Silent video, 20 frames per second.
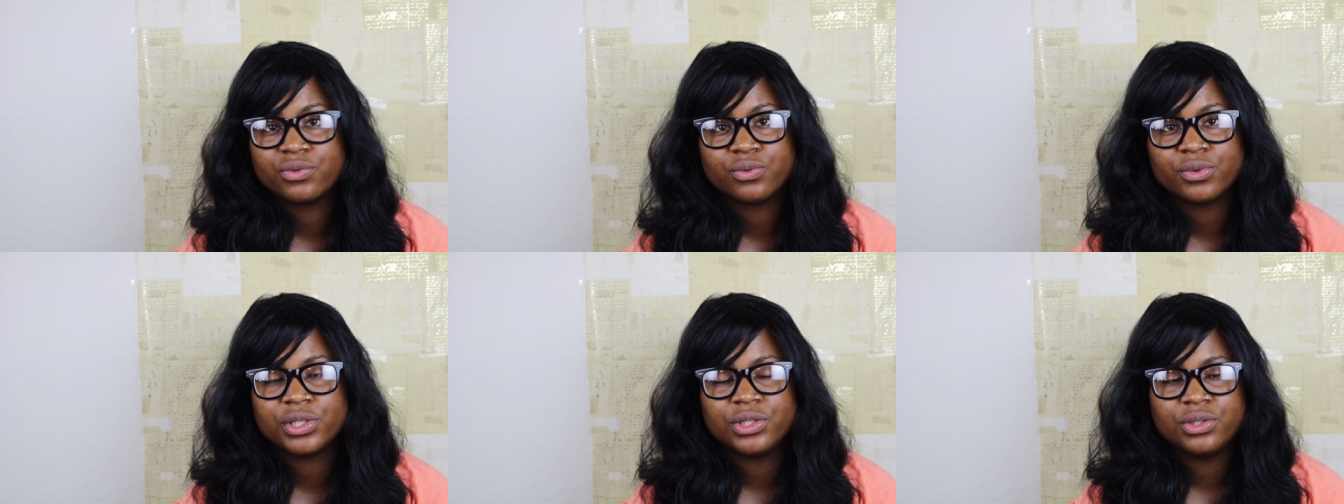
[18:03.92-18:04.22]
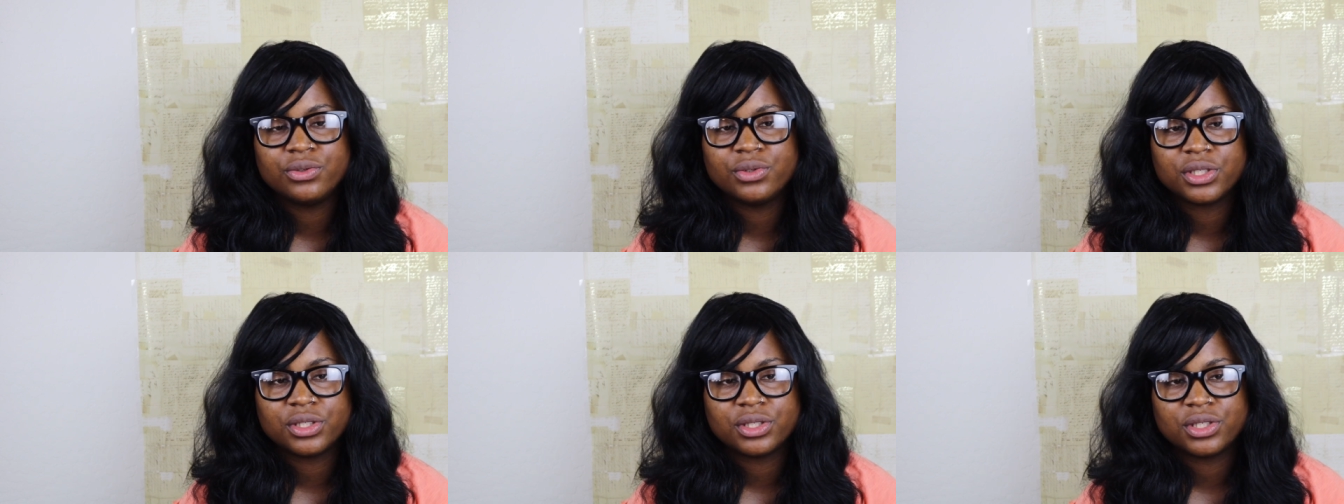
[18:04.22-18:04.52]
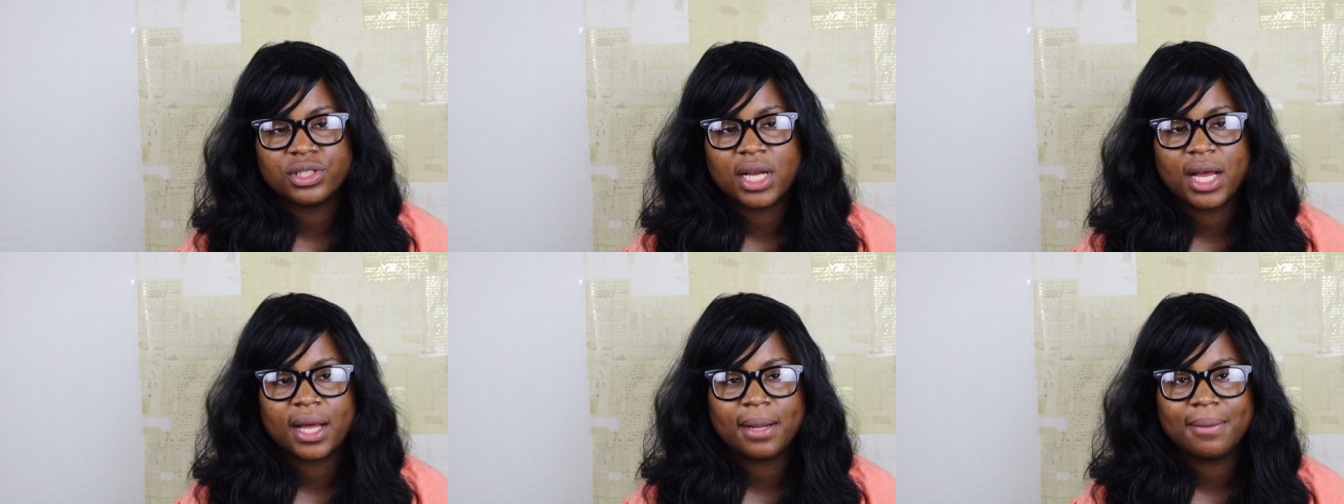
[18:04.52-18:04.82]
where you can
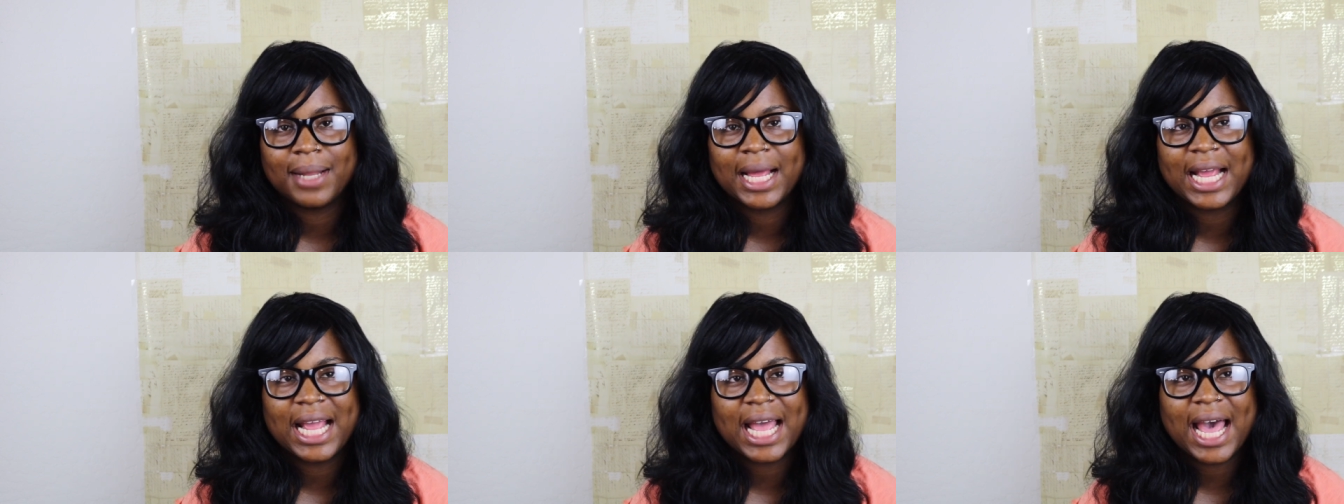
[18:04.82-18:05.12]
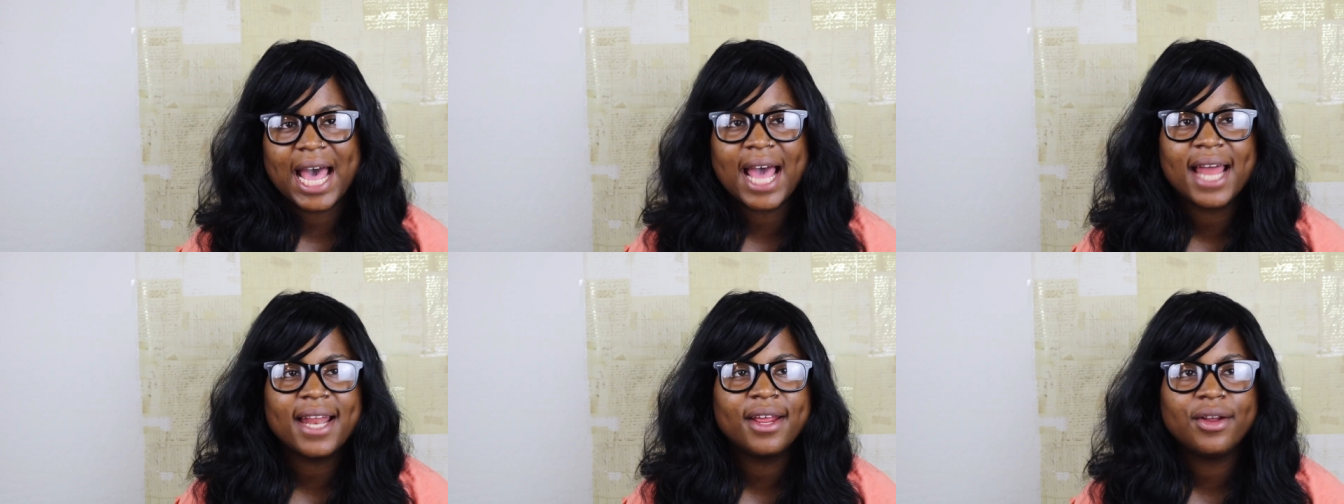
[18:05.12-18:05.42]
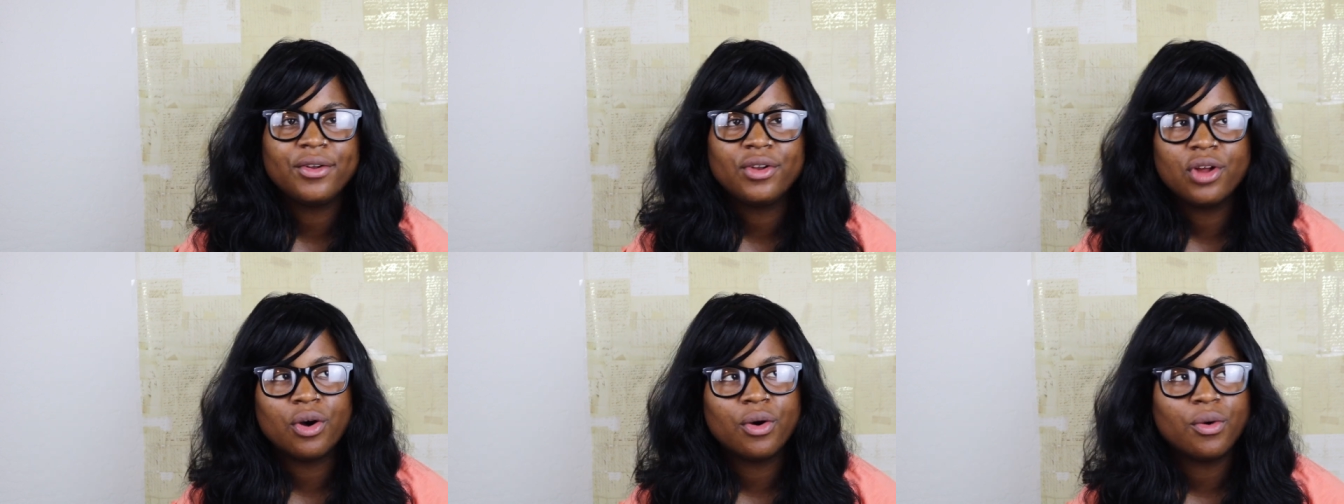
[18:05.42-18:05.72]
shop. Like, I
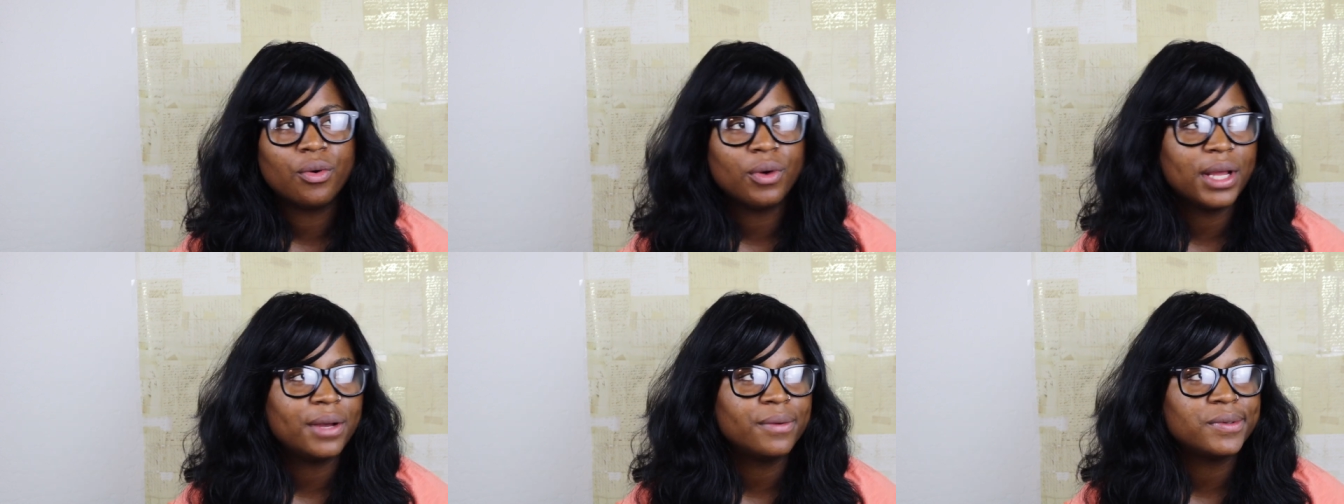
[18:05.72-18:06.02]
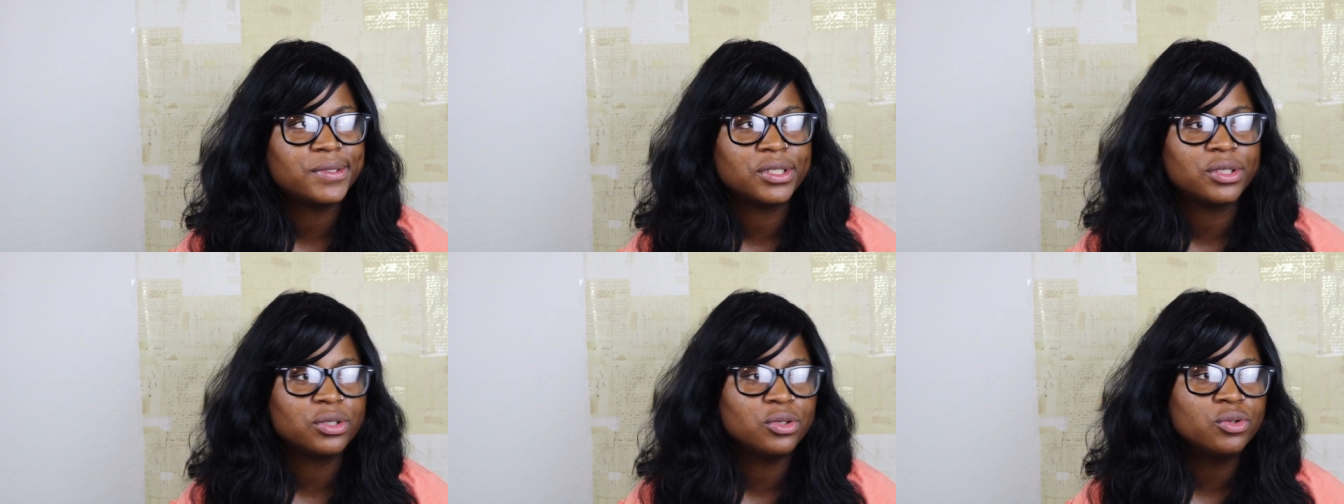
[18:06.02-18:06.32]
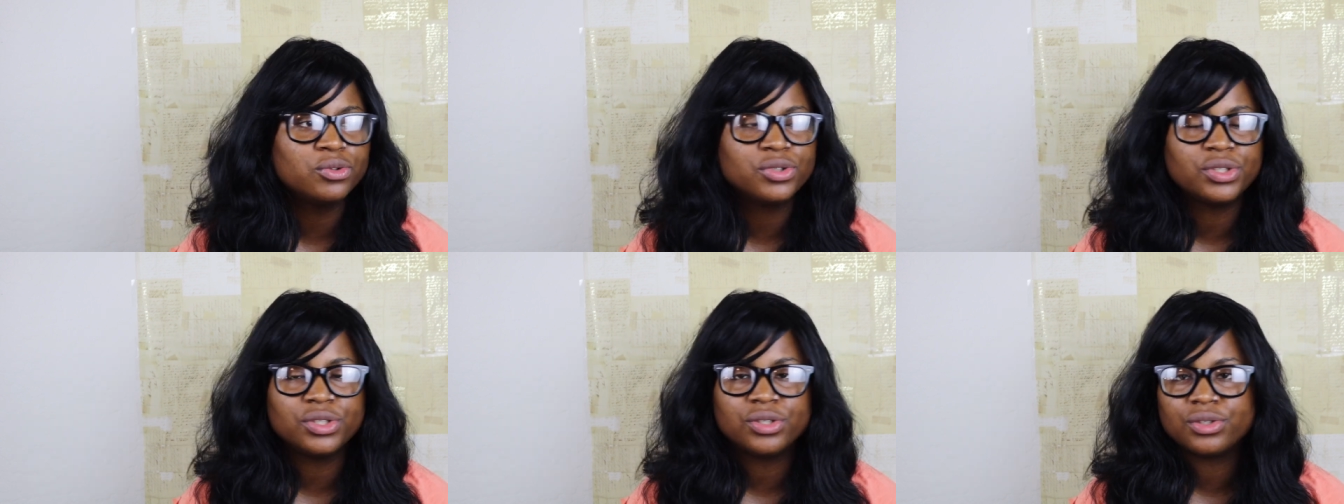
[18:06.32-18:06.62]
didn't know it was a
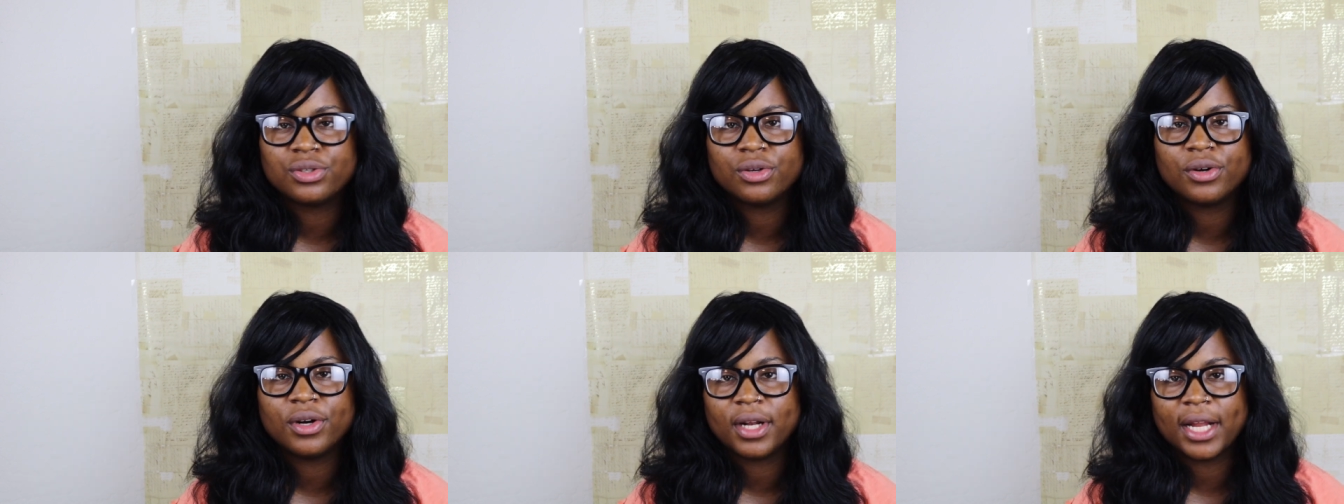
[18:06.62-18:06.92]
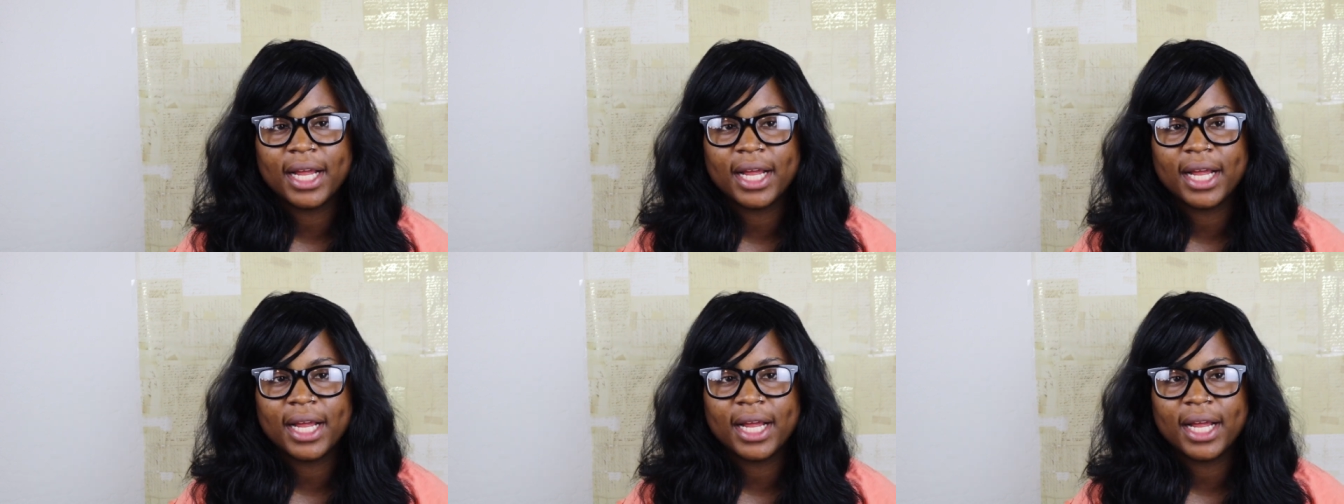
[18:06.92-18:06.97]
Gucci store,